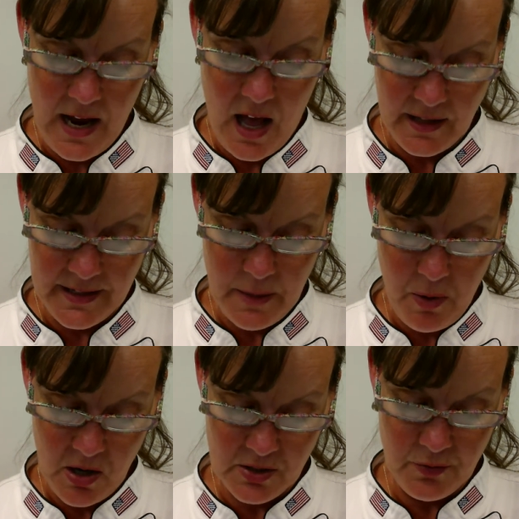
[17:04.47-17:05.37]
holiday
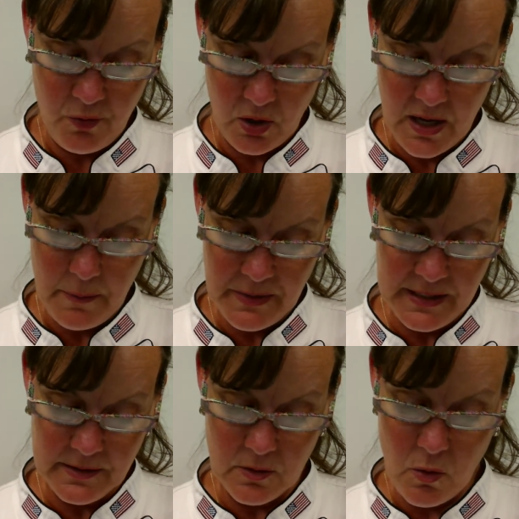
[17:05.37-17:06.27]
parties for
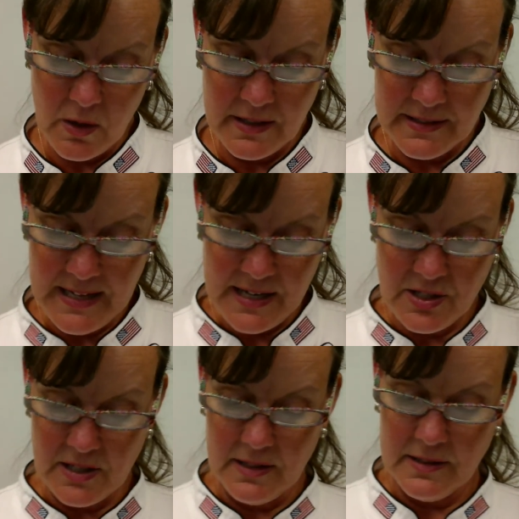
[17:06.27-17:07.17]
companies and
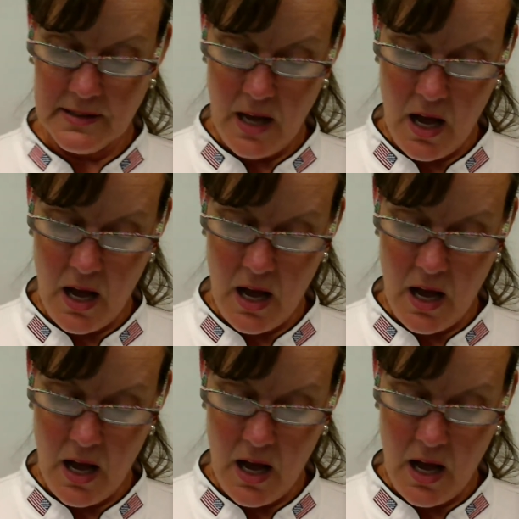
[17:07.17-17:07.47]
organizations.